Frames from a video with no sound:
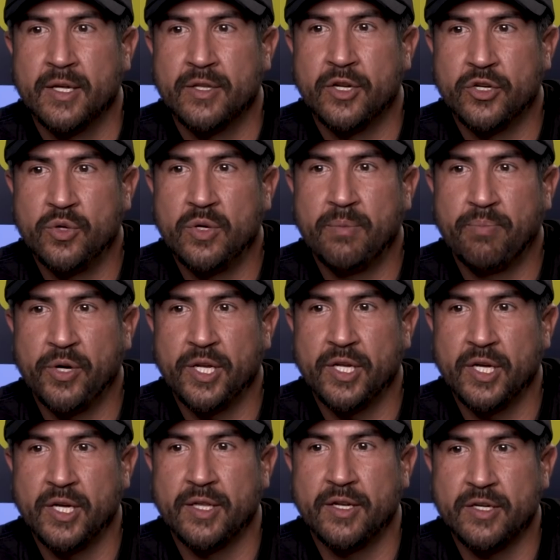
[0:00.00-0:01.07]
they're doing pretty
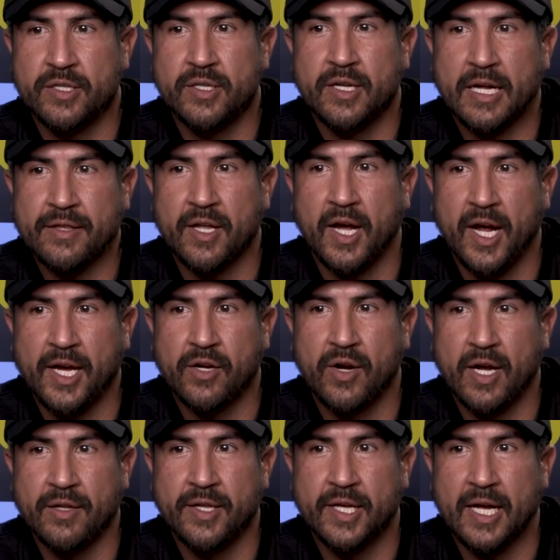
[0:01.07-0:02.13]
good. They've got the high
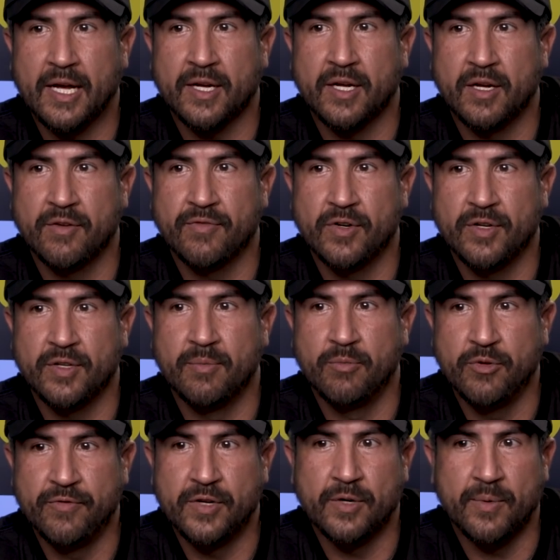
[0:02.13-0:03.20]
ground, they got cover, they're
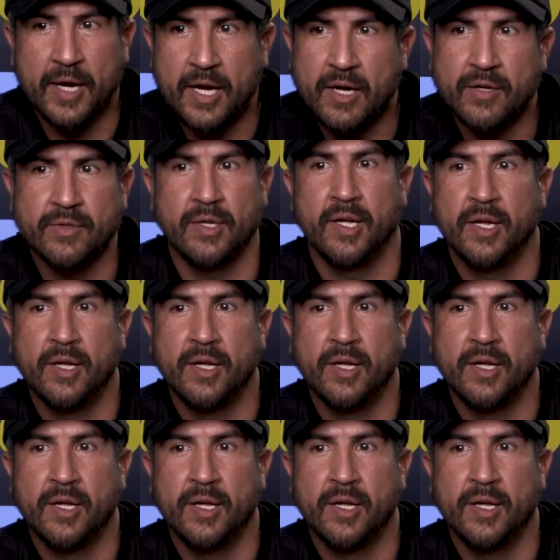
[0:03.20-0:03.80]
moving around.